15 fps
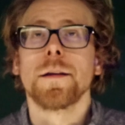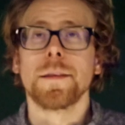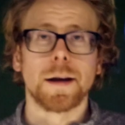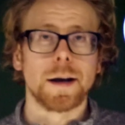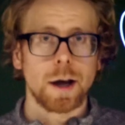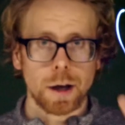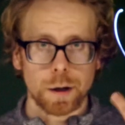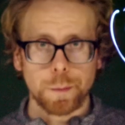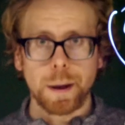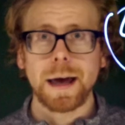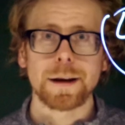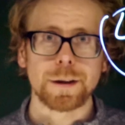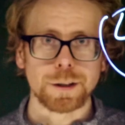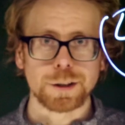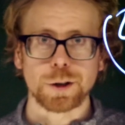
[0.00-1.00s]
and then I
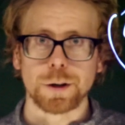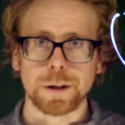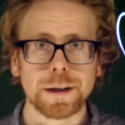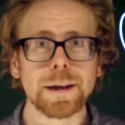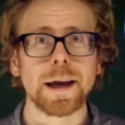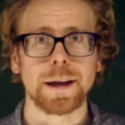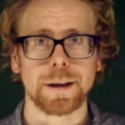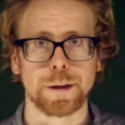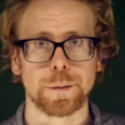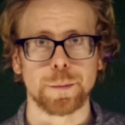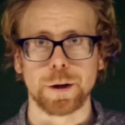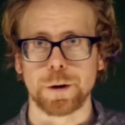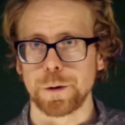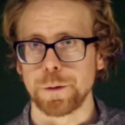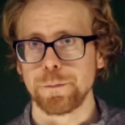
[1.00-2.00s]
automatically start inhaling
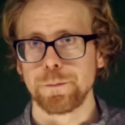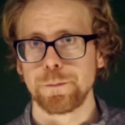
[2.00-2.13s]
better.